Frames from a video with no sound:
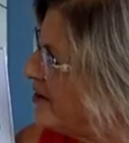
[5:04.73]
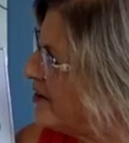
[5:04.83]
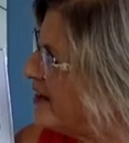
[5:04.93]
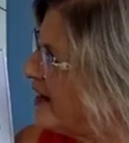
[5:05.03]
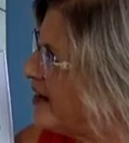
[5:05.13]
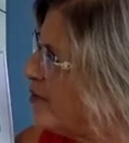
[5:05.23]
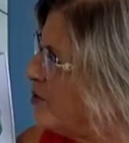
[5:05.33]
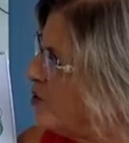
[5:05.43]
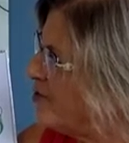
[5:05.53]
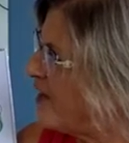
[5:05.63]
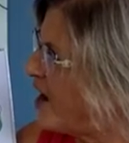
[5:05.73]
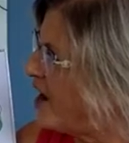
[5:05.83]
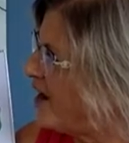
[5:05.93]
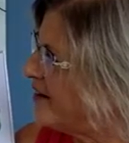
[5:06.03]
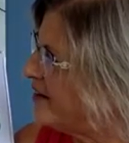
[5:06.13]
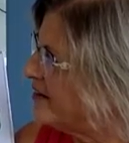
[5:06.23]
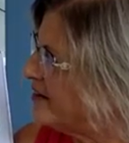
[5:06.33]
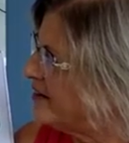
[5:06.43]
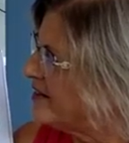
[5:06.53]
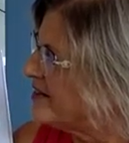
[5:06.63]
Get a move on.
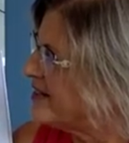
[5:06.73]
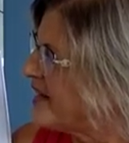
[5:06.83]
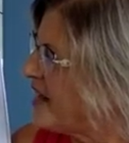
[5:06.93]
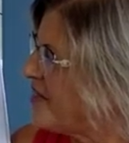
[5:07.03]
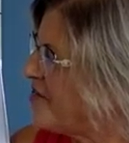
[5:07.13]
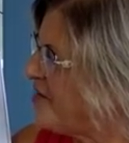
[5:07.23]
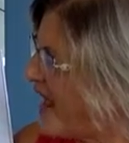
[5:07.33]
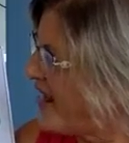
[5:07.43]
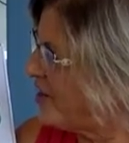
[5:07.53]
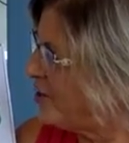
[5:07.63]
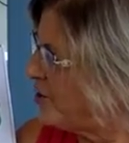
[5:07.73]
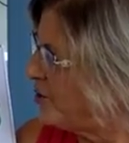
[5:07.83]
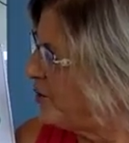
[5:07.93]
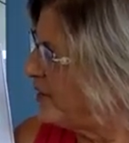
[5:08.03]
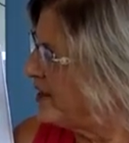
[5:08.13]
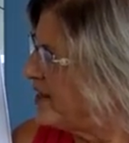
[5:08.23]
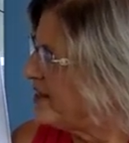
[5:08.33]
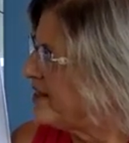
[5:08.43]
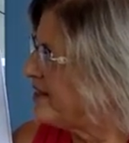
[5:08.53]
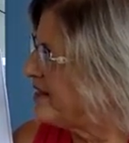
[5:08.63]
Say thank you.
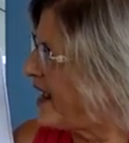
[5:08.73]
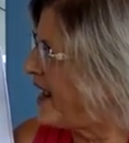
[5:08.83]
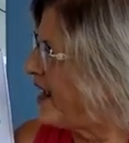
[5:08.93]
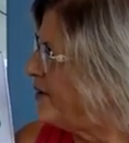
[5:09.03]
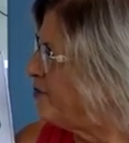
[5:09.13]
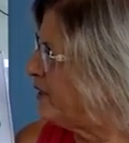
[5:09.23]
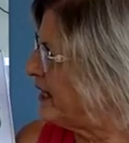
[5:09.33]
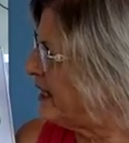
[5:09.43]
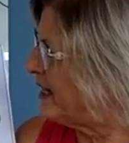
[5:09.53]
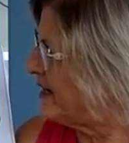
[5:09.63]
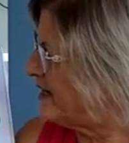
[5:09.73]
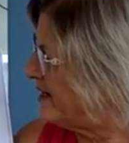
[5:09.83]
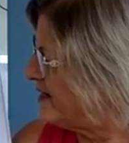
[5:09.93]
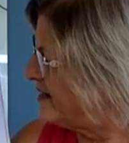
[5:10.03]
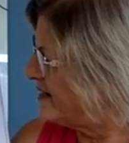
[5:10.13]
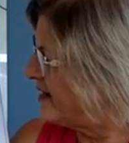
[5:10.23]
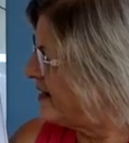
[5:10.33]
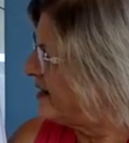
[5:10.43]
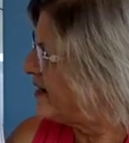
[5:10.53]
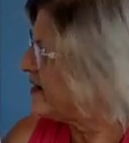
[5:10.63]
Say please.
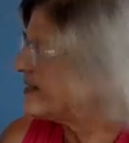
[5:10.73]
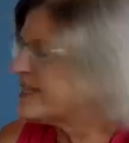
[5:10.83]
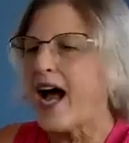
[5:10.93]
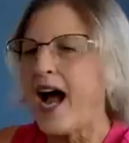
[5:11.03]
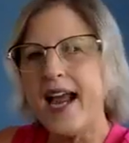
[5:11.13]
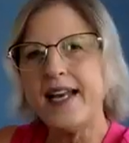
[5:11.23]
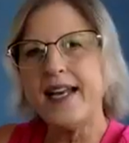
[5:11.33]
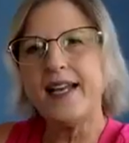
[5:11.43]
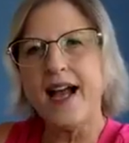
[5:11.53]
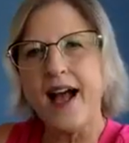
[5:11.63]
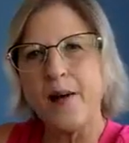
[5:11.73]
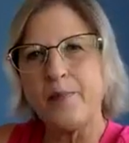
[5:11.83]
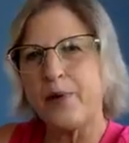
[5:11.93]
Tidy up.